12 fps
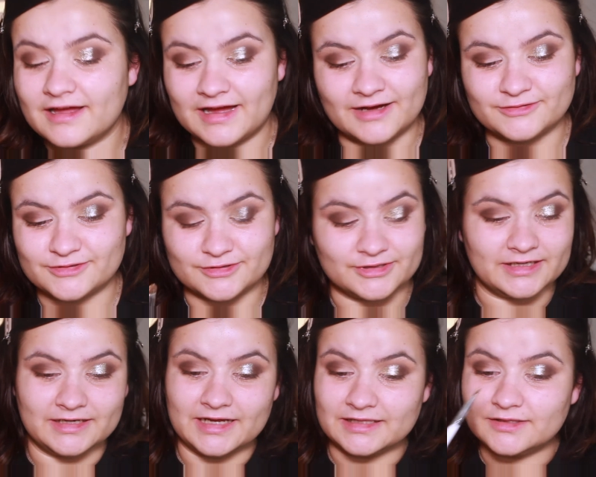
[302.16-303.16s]
how
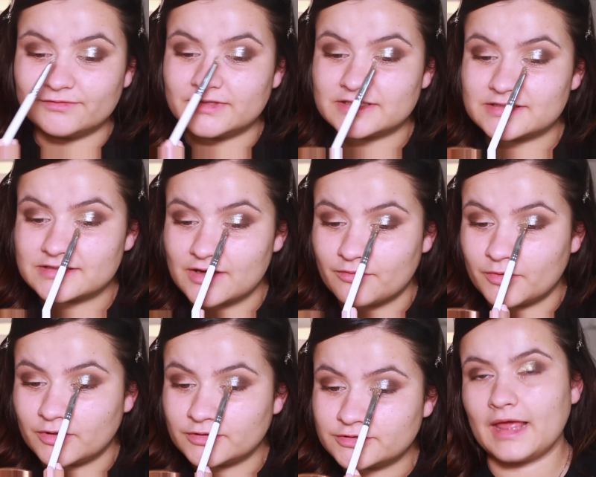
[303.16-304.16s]
stunning. I love this so
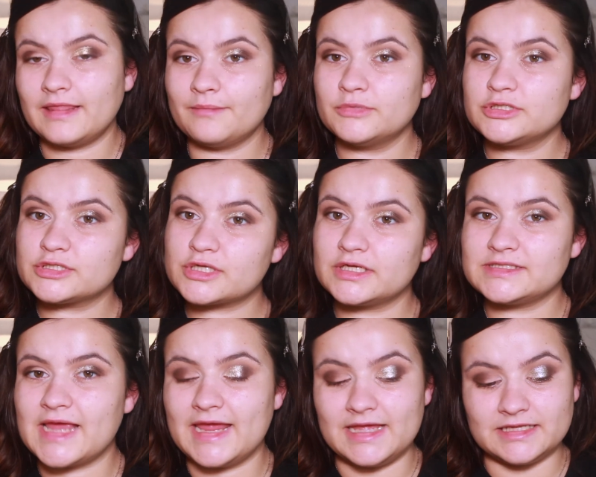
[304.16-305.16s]
much. And then we're just going
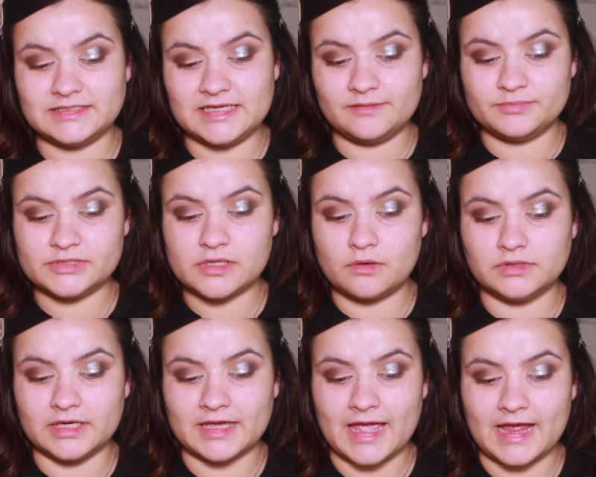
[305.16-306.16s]
to take Deep
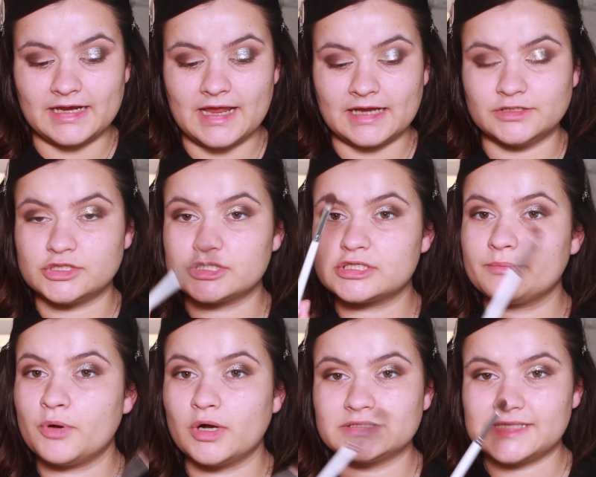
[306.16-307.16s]
Soul again and just
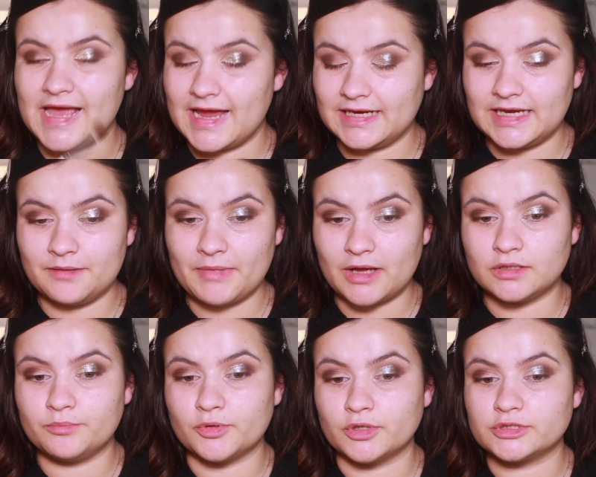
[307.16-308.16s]
put a tiny amount on
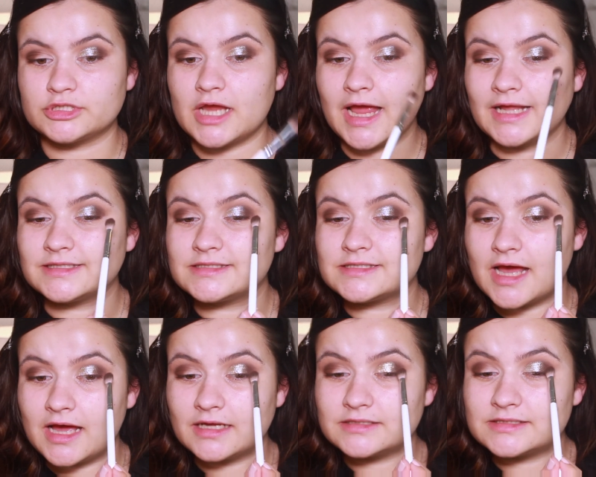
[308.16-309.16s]
the brush and
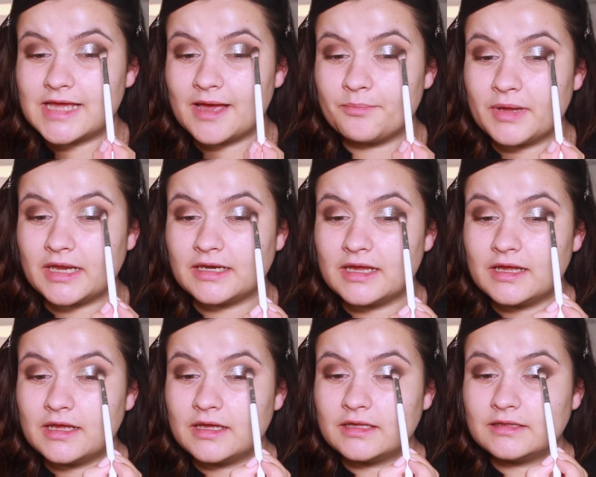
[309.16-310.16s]
start tapping
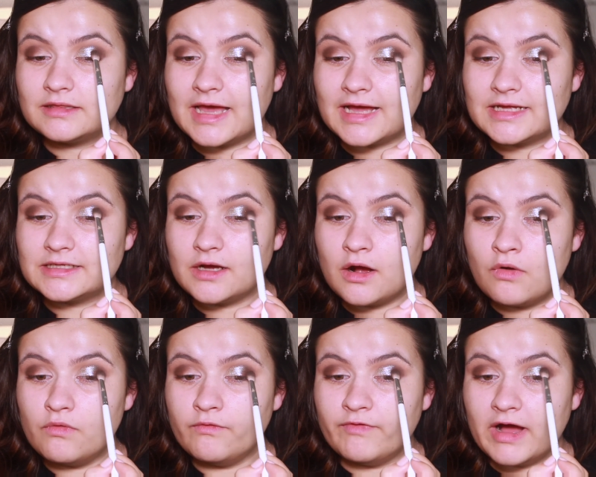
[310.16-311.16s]
that
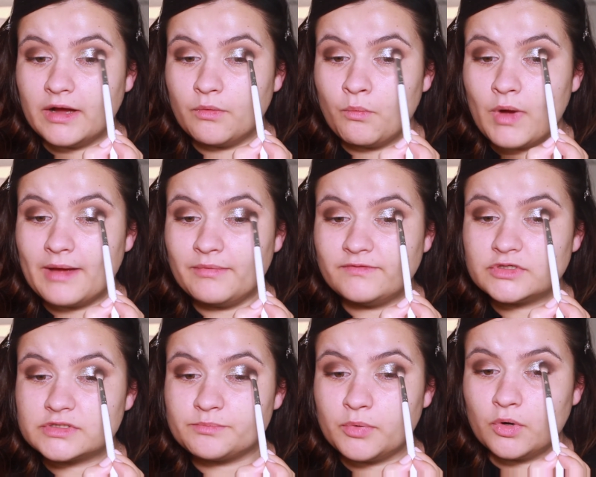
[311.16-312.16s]
over where we've
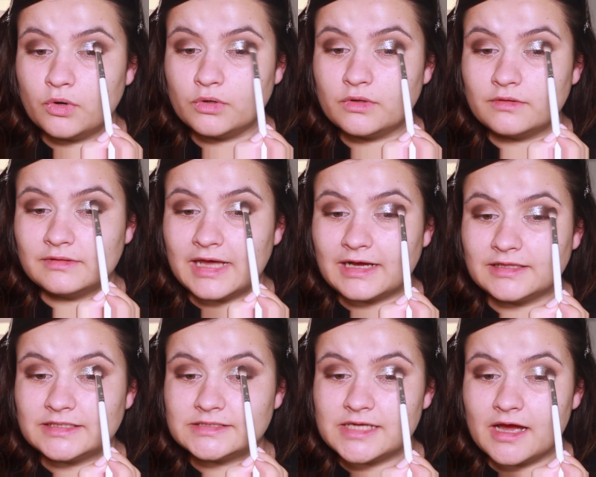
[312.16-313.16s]
just put that
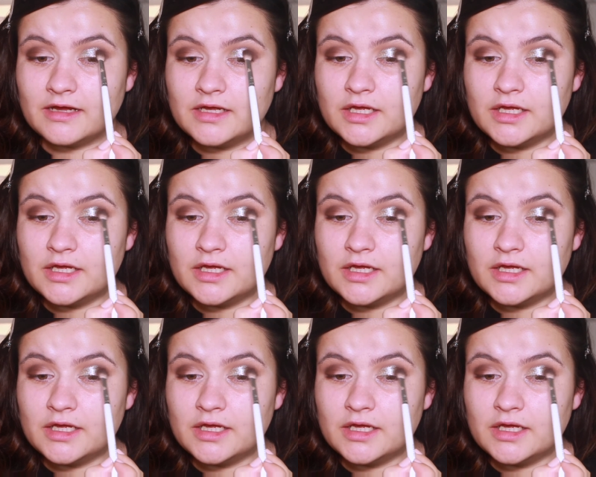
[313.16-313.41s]
glitter.